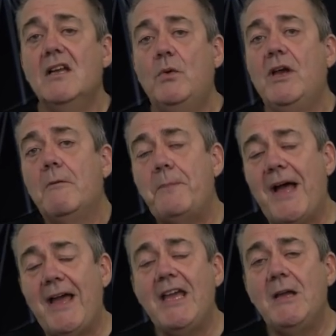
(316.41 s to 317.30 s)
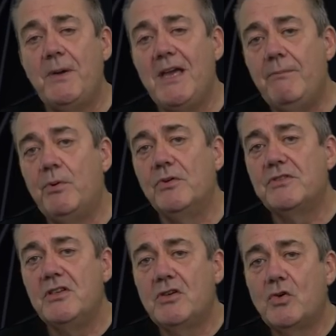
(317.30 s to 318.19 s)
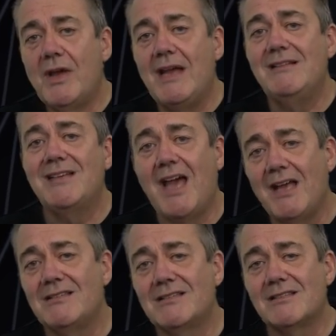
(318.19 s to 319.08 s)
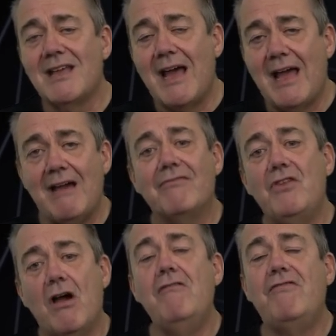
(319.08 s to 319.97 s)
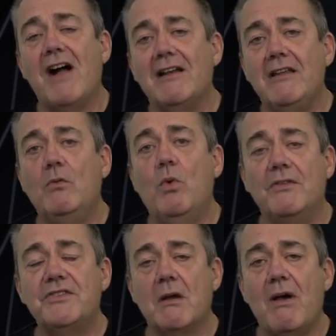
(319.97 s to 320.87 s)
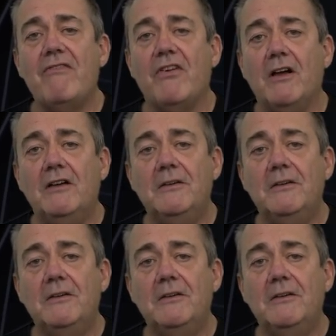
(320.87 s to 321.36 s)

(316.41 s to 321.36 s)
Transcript: We are paying people to create tests that have no value whatsoever.